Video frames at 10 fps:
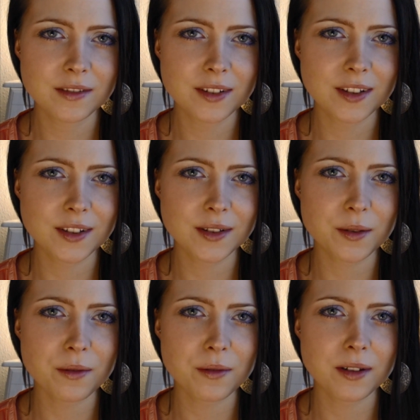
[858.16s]

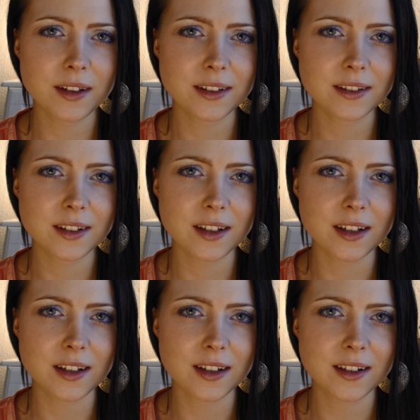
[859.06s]
So easy.
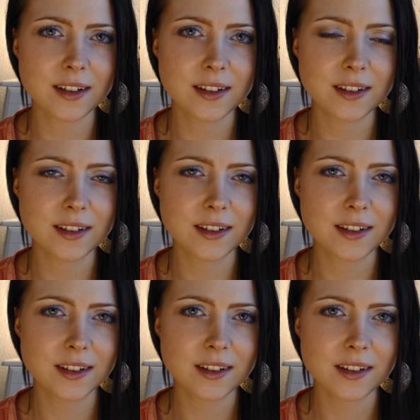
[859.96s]

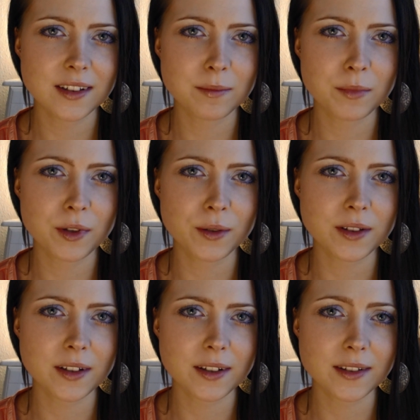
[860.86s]
The
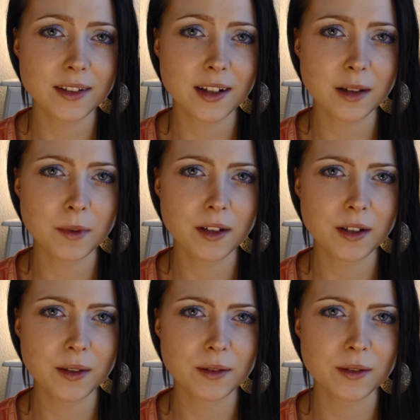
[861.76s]
music is helping
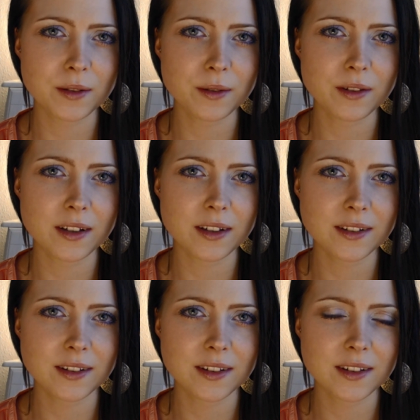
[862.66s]
you to do
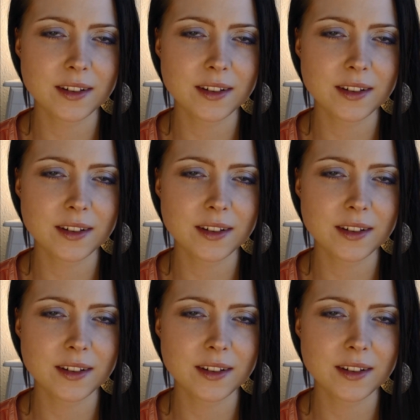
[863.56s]
this.